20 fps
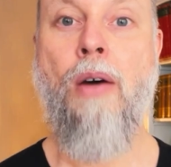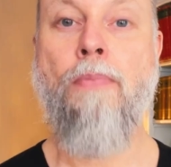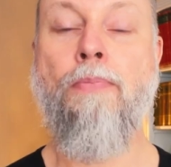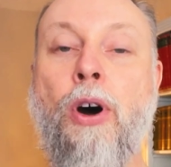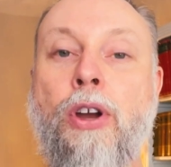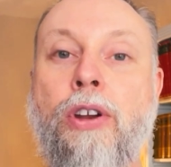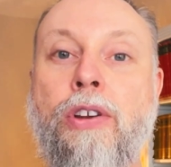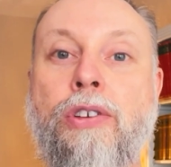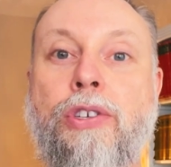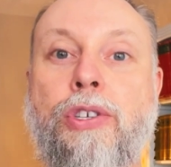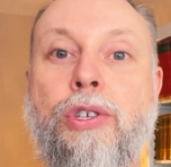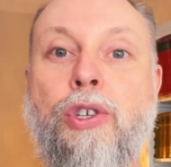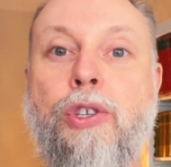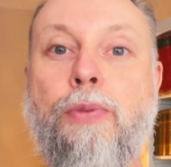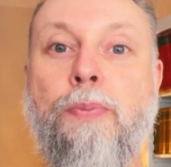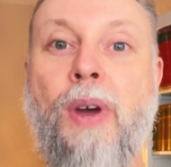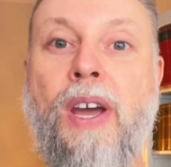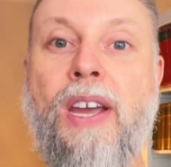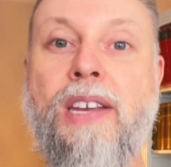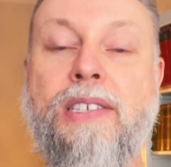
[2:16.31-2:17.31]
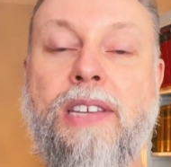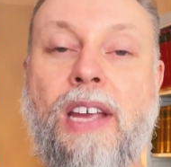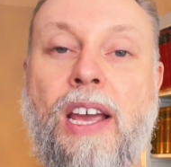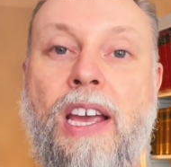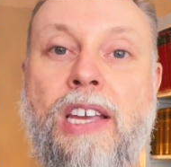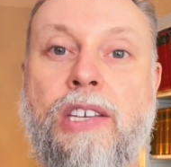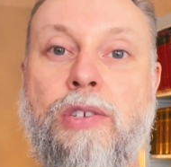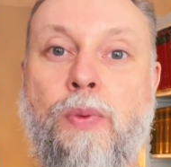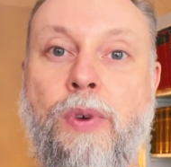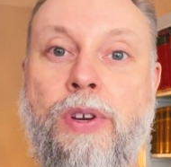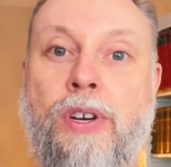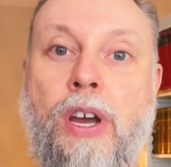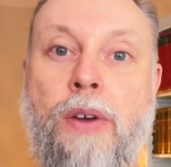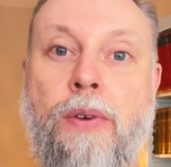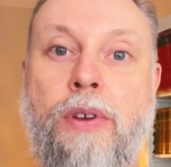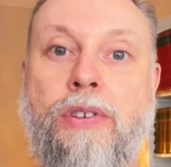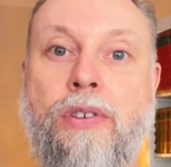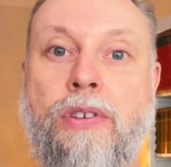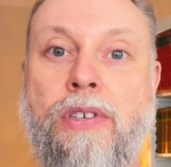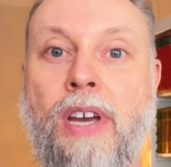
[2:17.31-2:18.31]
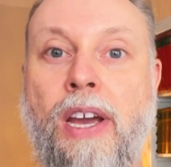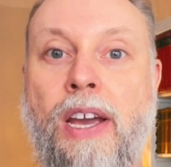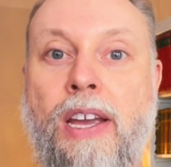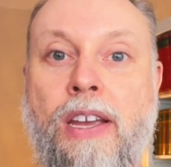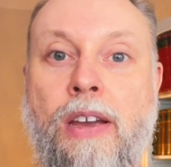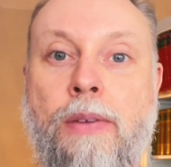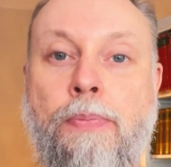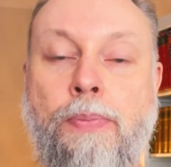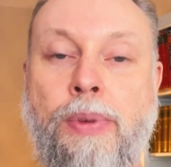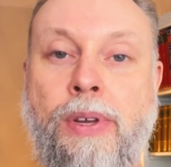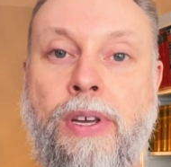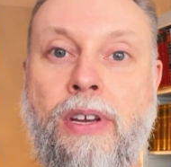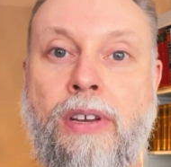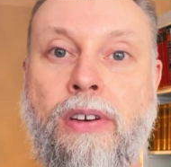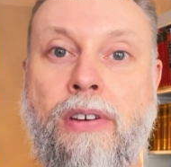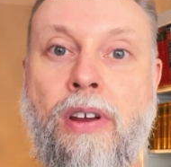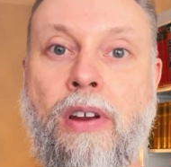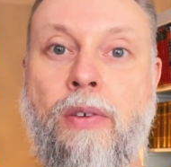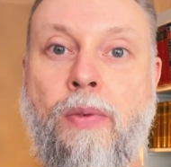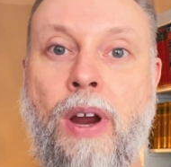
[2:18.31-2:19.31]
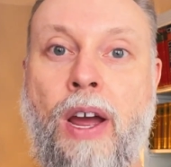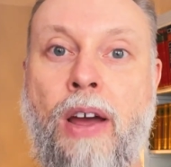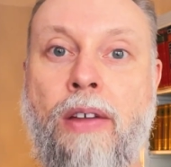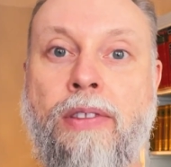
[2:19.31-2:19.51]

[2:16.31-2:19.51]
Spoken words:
Modern toothpaste as we know it today appeared around